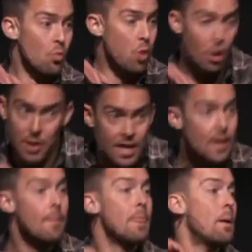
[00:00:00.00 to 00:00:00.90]
will
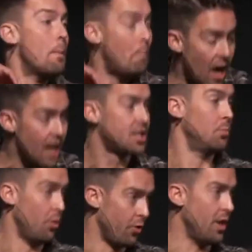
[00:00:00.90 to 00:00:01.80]
be
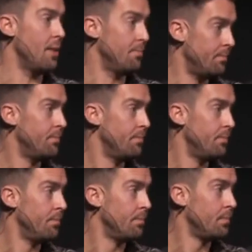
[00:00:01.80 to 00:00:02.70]
possible for them.
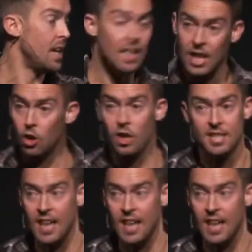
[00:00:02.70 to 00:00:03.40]
He literally